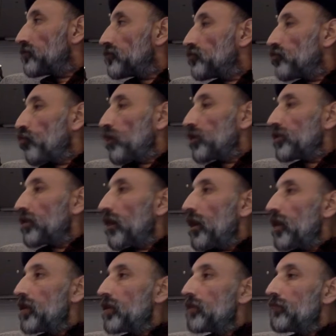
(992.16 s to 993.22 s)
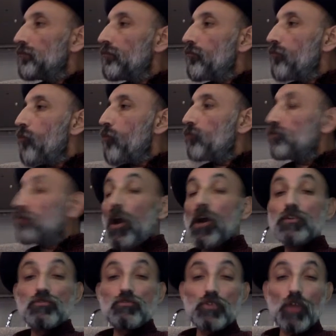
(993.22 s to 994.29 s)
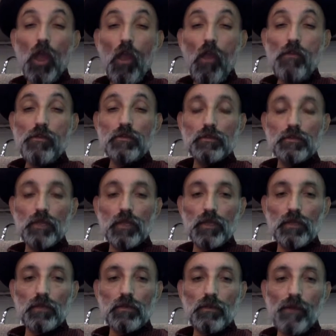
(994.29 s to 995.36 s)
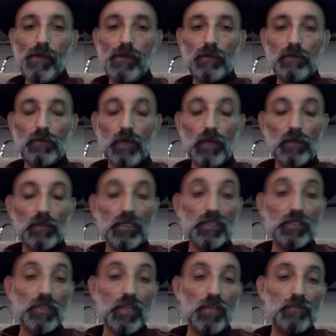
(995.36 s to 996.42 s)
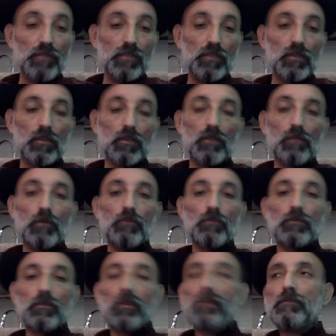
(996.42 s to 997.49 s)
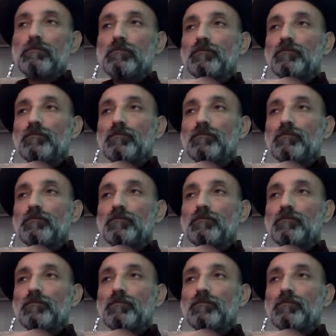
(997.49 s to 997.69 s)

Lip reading: what I am trying to say is that lately I've been thinking about like